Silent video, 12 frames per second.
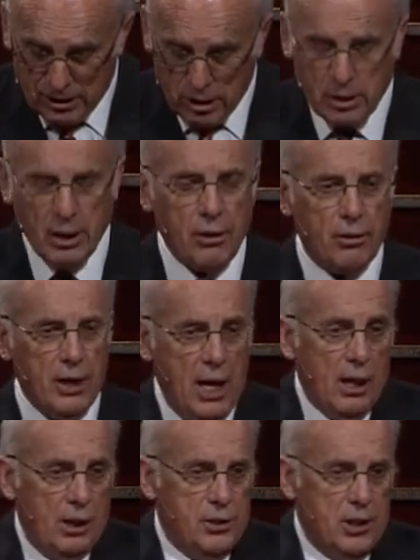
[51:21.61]
Here's another
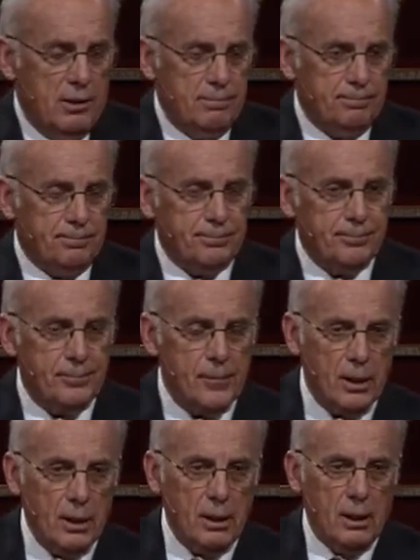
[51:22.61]
analogy
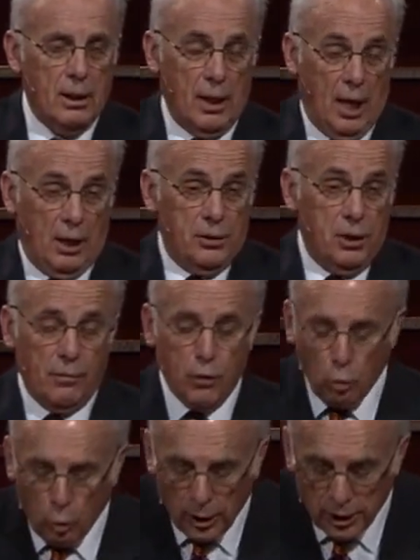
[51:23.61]
the analogy of
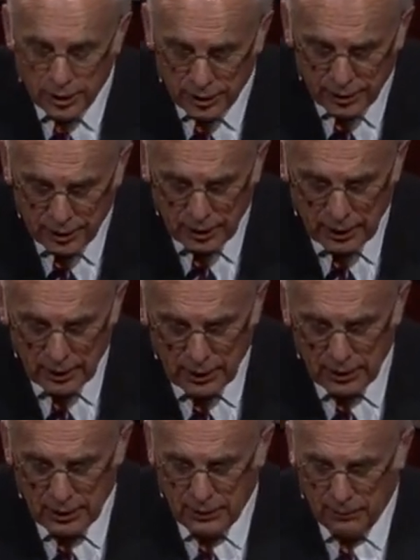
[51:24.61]
the wind.
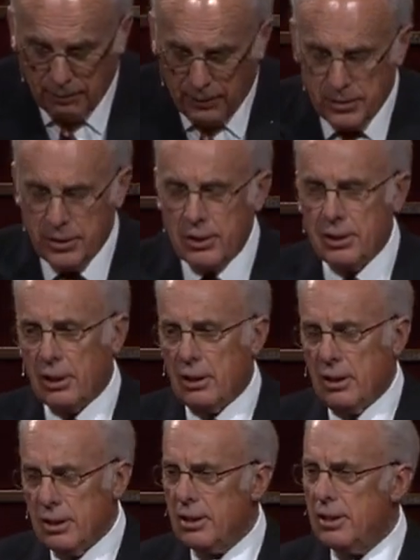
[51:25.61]
This is, a,
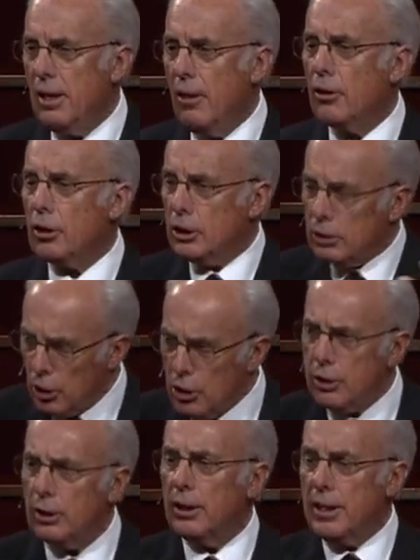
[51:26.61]
this is another
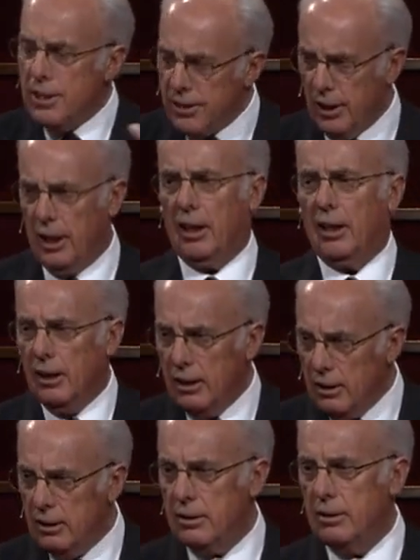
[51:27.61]
earthly thing.
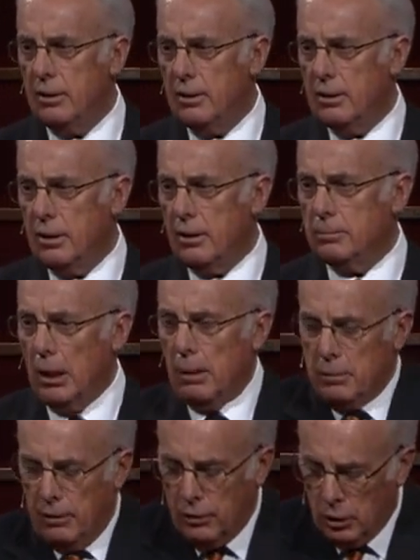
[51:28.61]

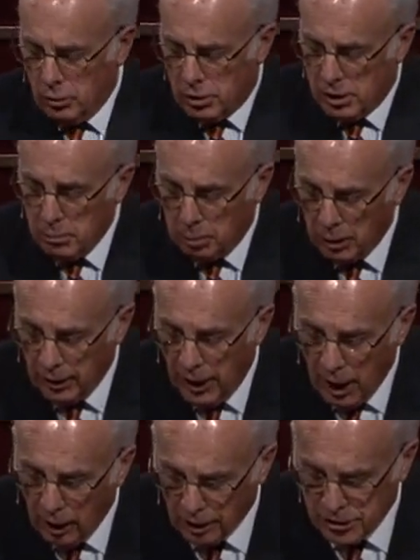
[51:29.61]
I'm giving you a simple
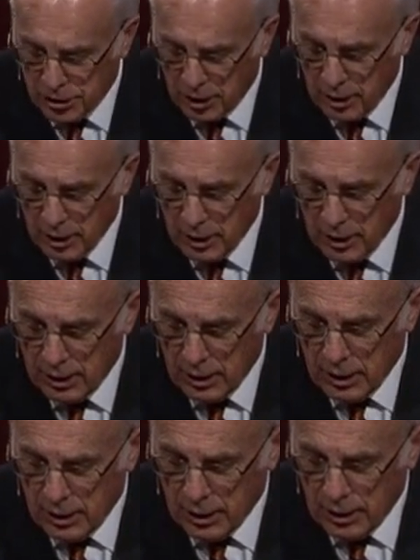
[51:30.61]
analogy.
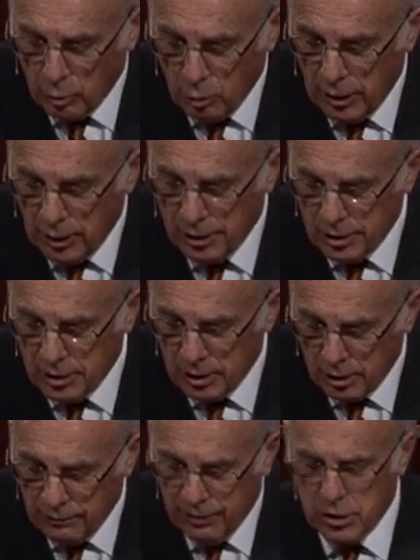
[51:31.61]
The wind
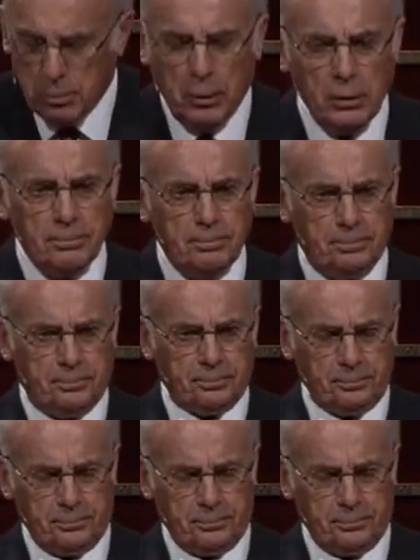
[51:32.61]
is invisible,